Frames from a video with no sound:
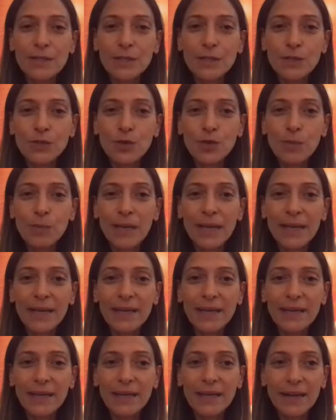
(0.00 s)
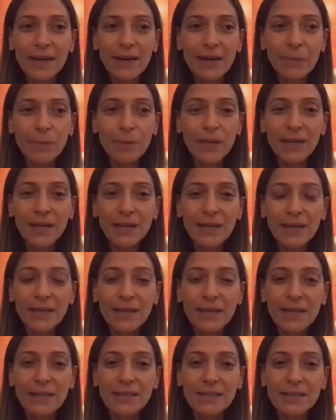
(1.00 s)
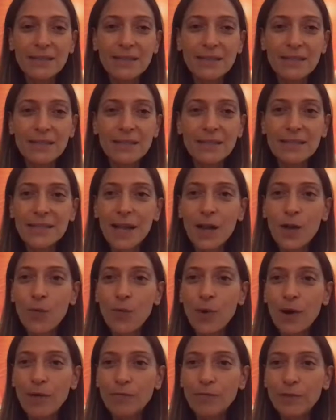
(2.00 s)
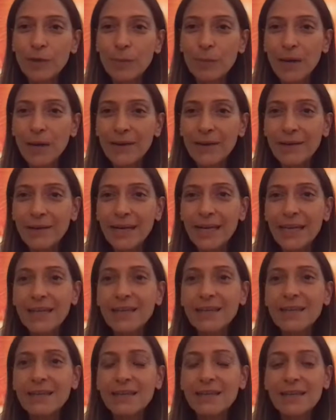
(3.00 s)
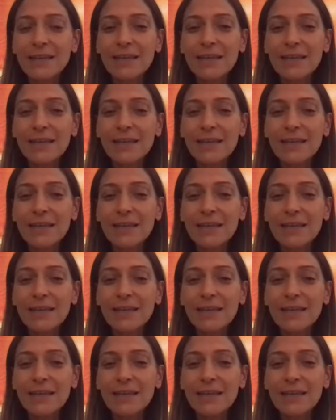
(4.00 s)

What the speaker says: Zoom link in Arabic, and Sister Salwa from Bahrain